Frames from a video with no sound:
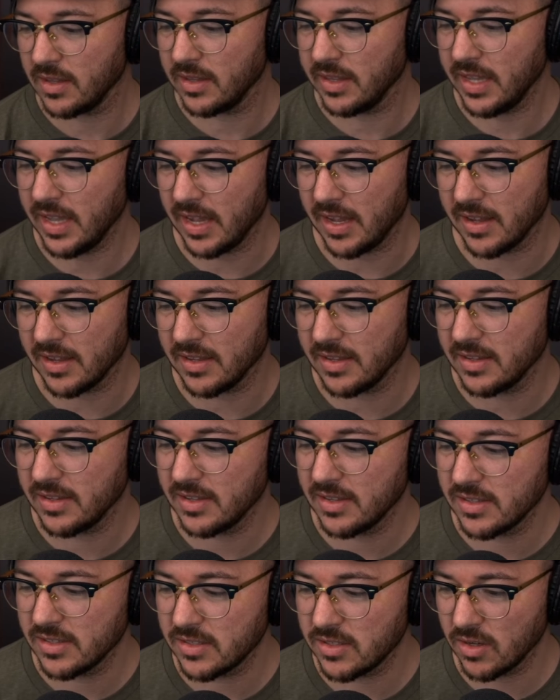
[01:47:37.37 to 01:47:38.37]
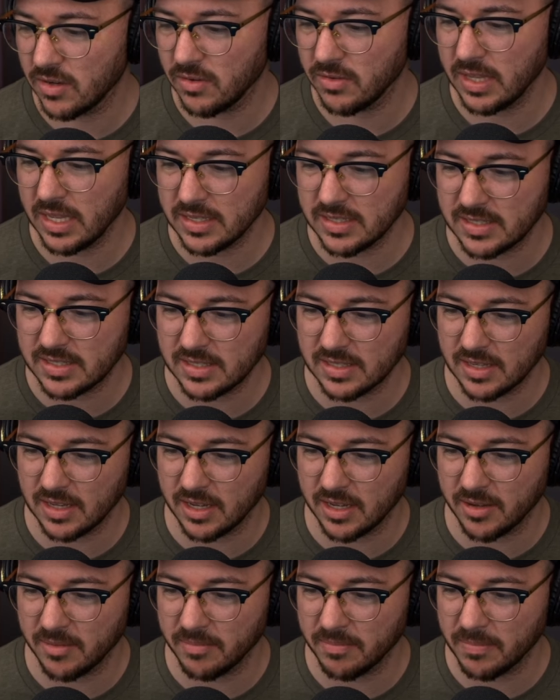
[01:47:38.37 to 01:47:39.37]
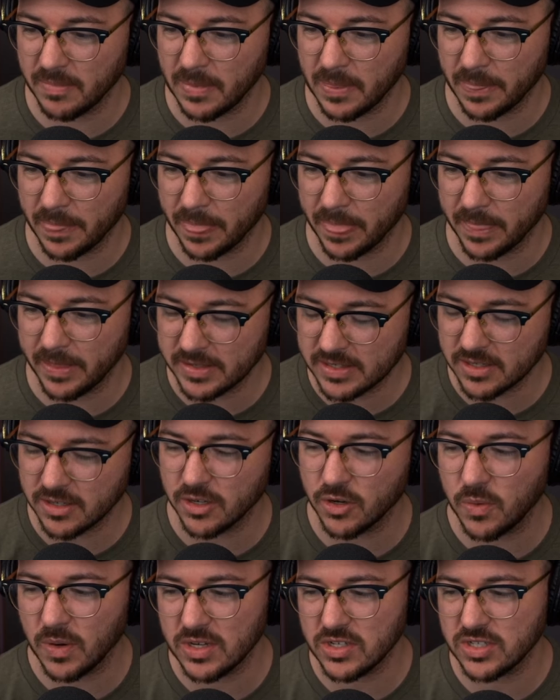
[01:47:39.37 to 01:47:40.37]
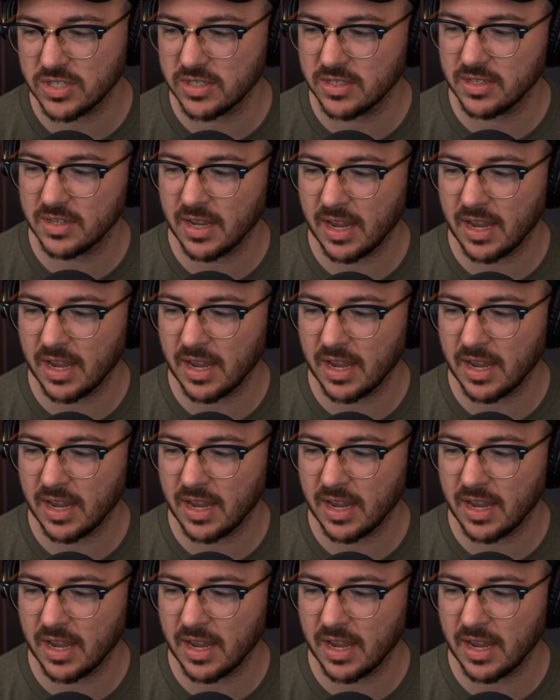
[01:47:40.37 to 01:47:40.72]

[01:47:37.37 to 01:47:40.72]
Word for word: Yeah, so that's a good question.